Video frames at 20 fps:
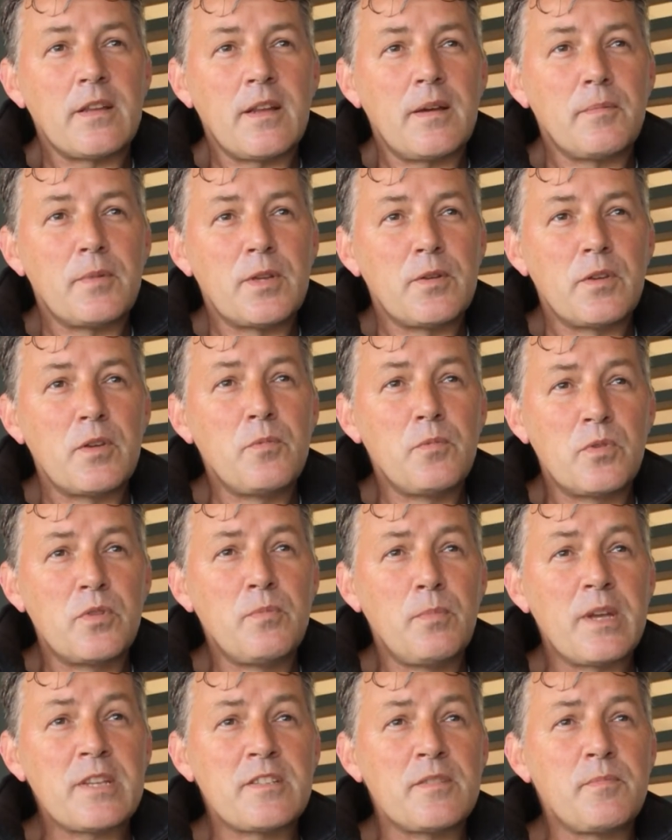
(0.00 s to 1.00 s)
I mean, you
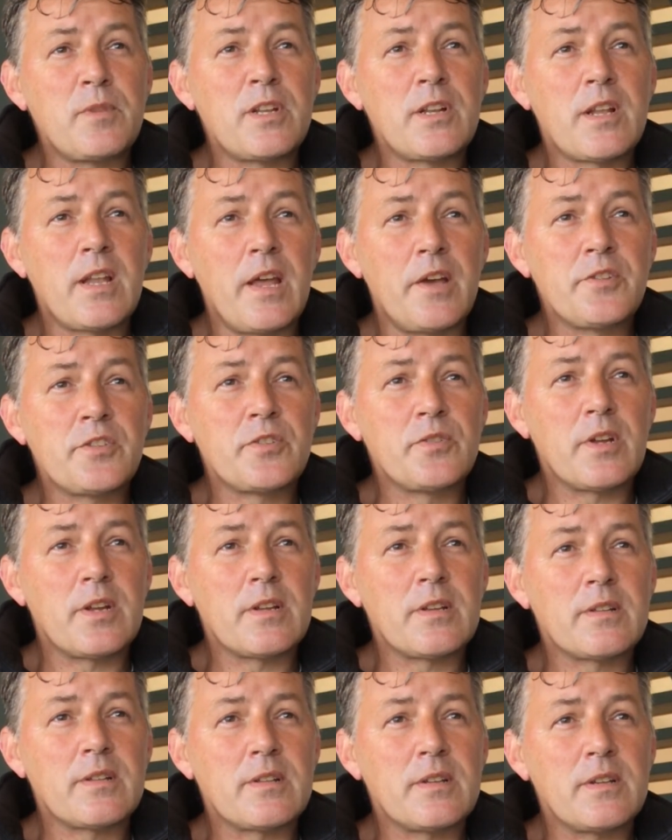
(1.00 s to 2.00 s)
must have been close to
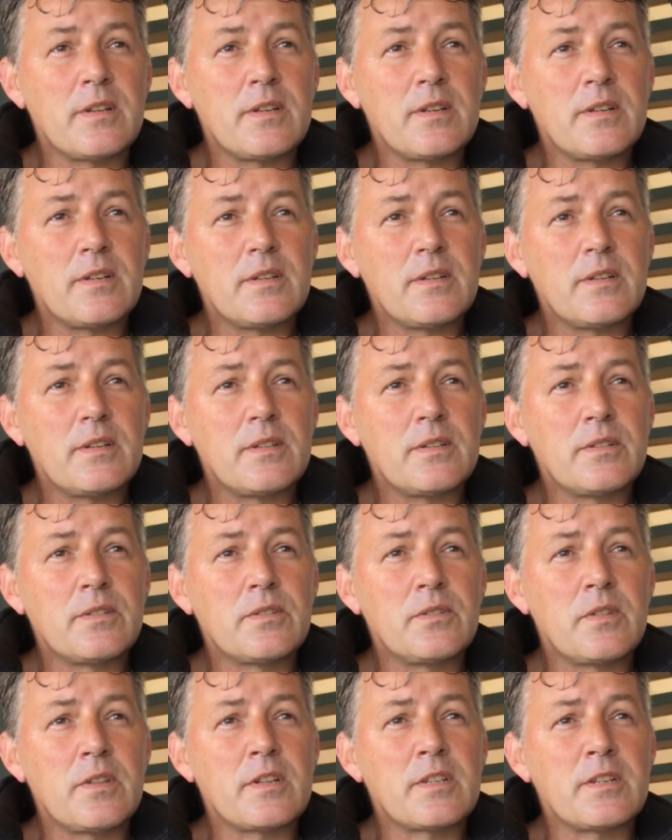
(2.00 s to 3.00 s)
it
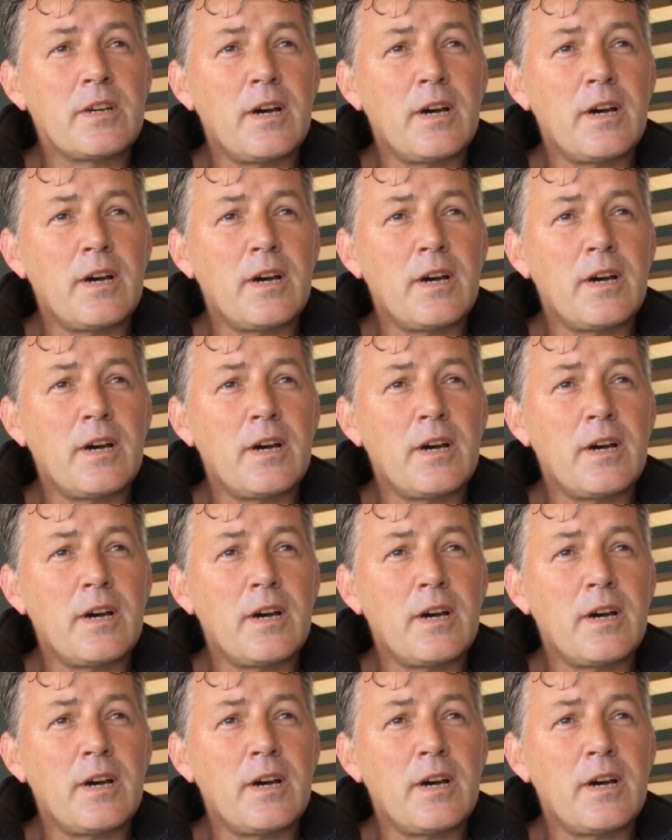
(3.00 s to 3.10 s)
to the time.